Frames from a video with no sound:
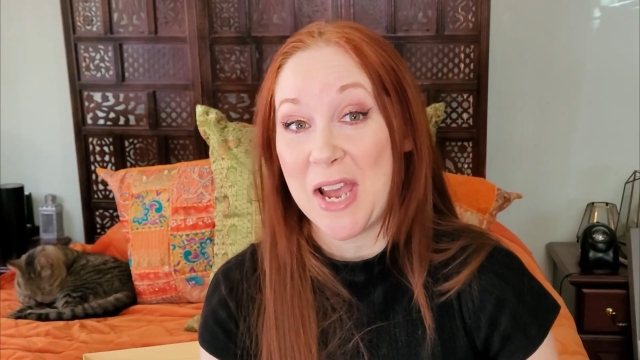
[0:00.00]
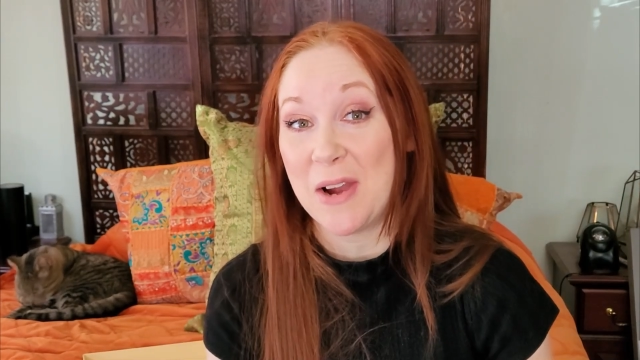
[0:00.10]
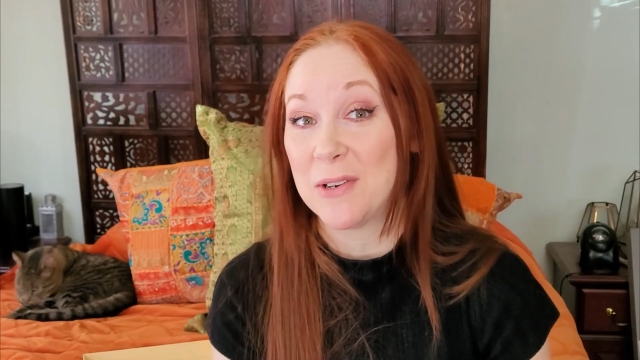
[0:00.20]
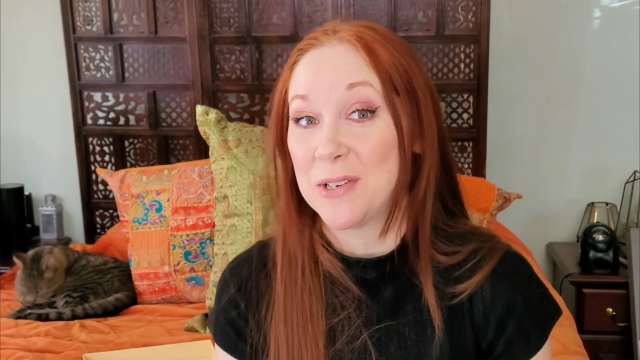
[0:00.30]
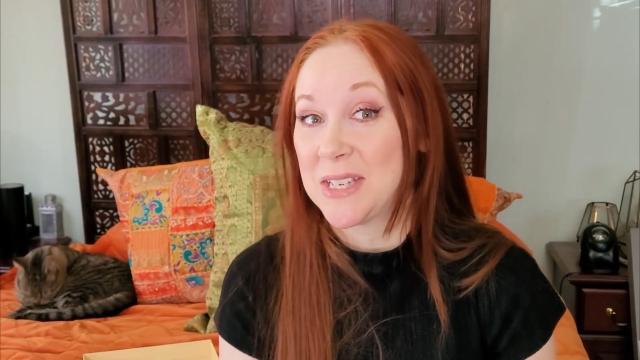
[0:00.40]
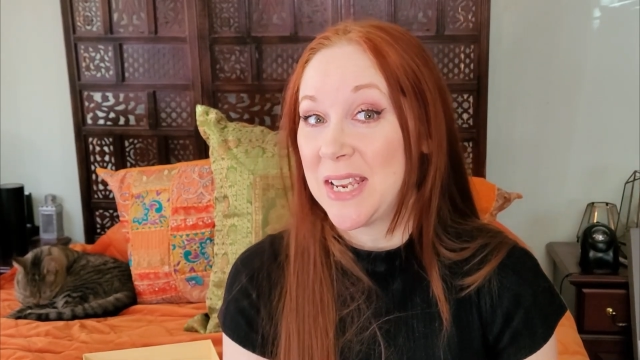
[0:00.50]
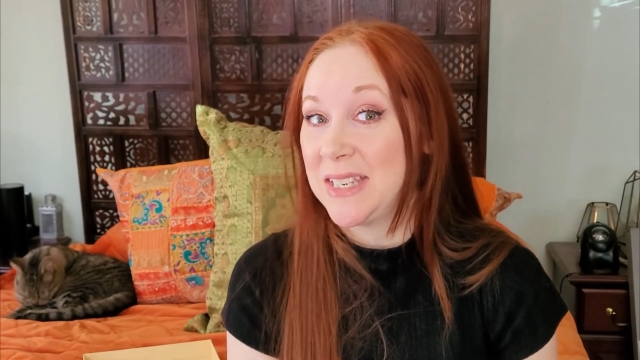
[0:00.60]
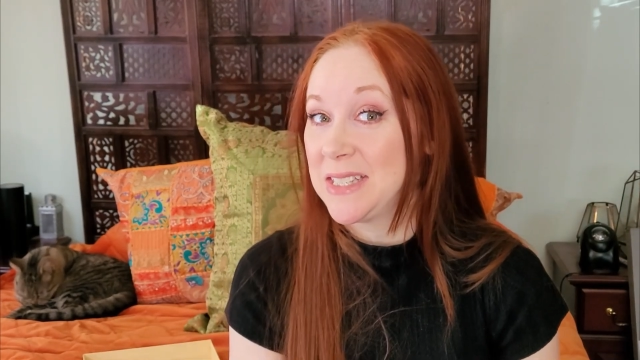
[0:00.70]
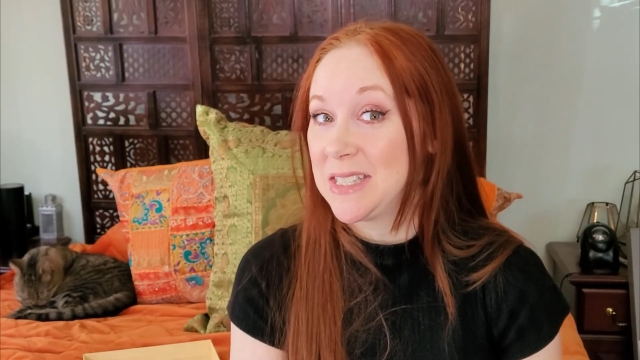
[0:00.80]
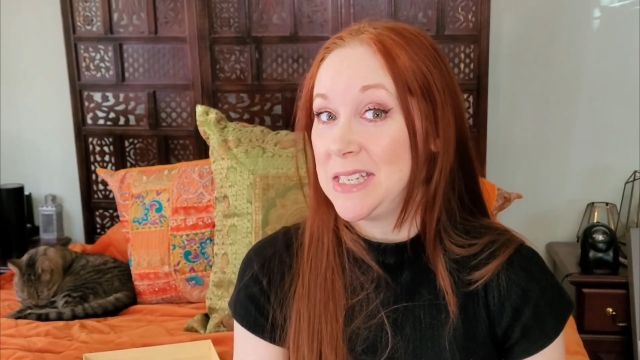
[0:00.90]
hours
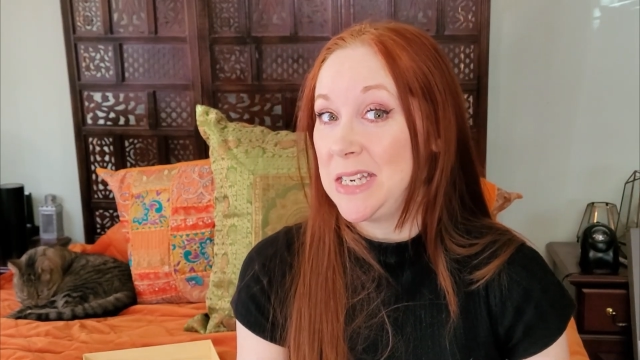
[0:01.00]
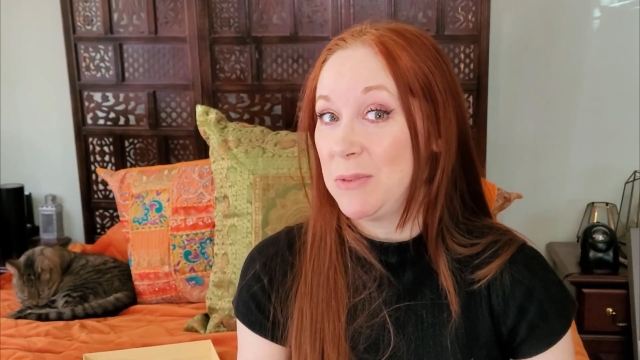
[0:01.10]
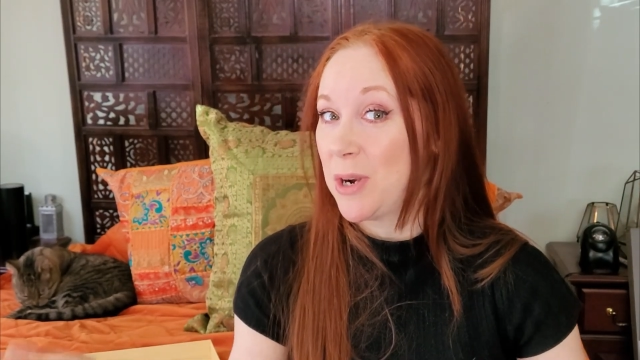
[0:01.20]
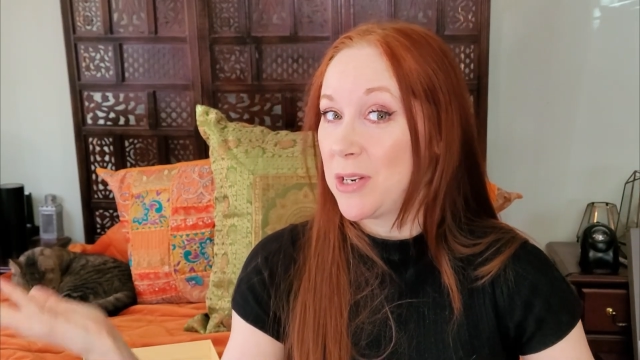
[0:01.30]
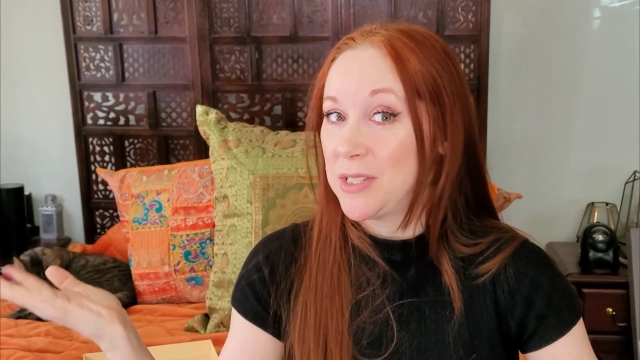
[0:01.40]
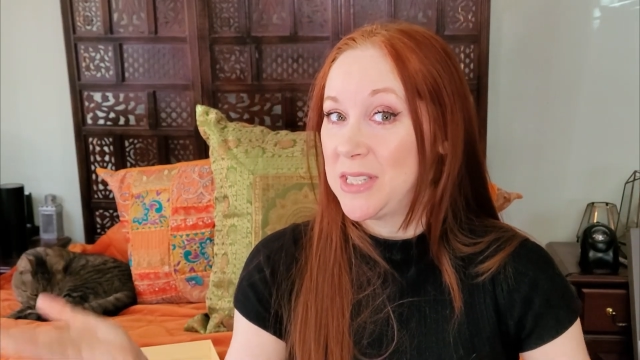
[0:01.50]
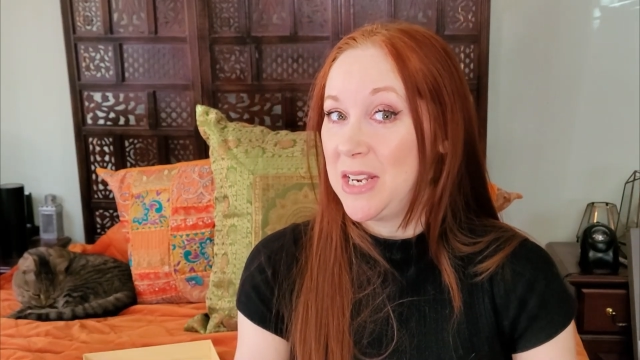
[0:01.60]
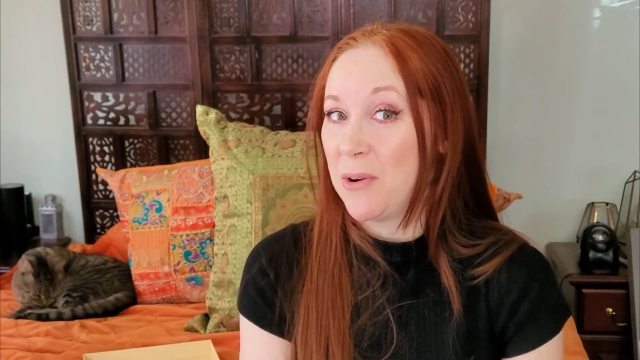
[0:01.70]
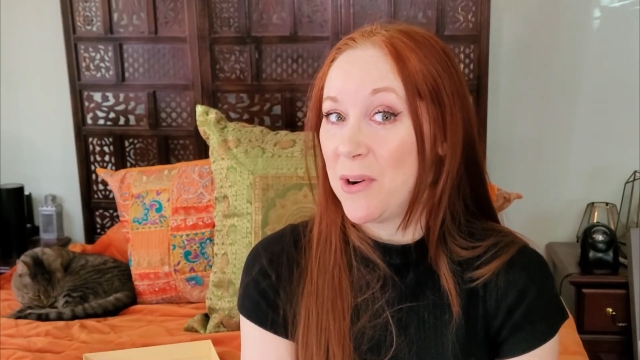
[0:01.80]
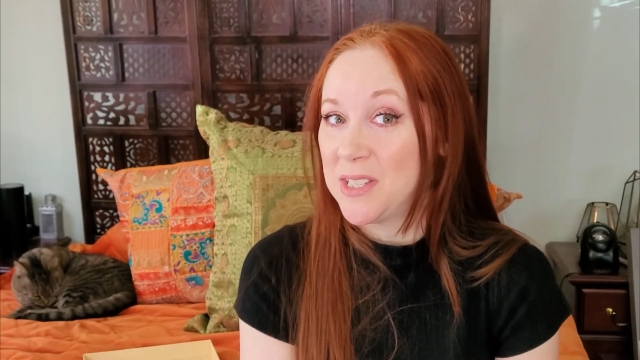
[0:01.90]
and see where
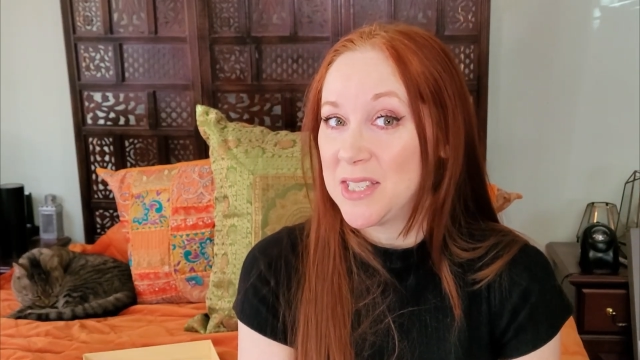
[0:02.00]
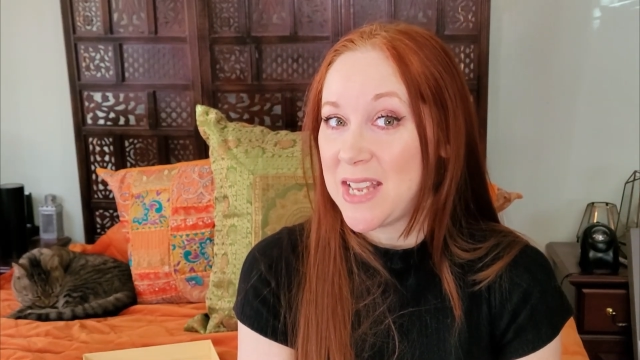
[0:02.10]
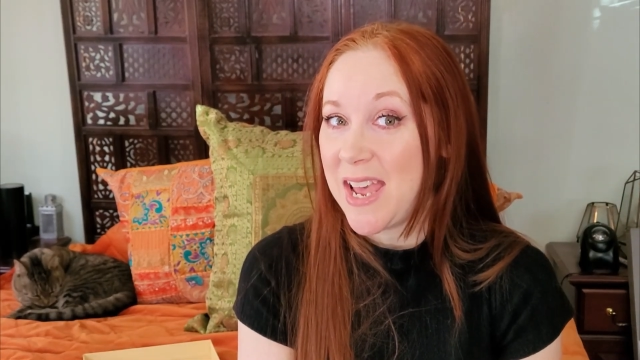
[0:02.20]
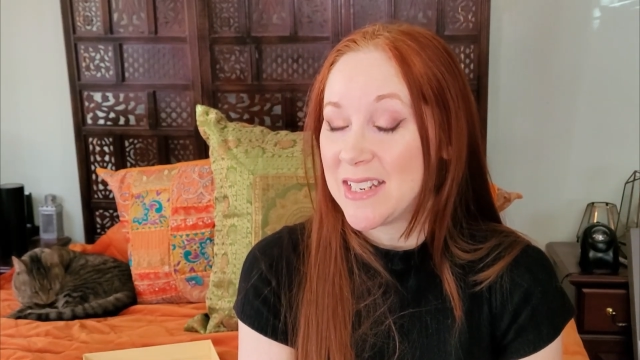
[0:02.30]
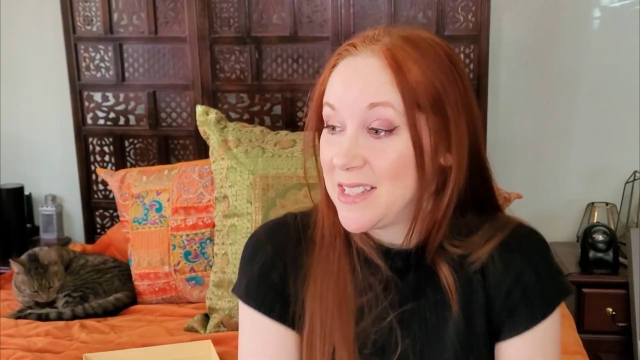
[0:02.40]
Seahorse is at.